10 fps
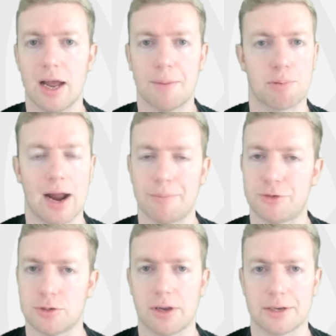And
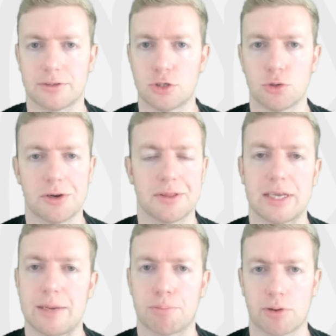perhaps you'd like to join
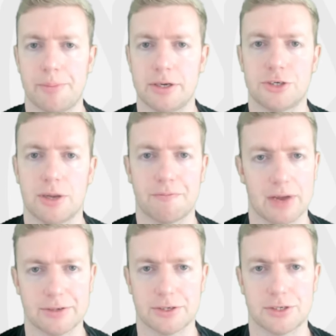the Premiership
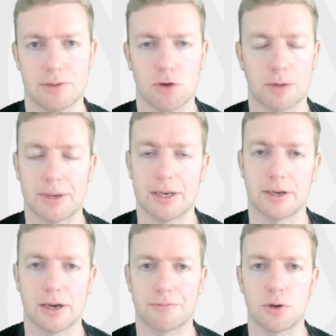Fantasy Rugby
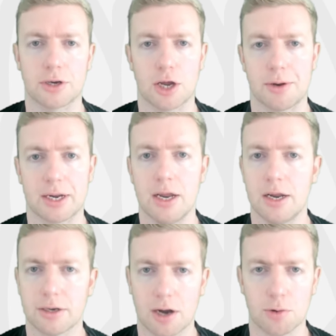that I've got going
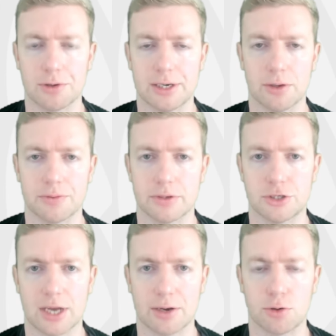currently on the
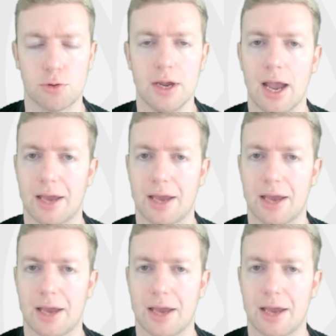channel.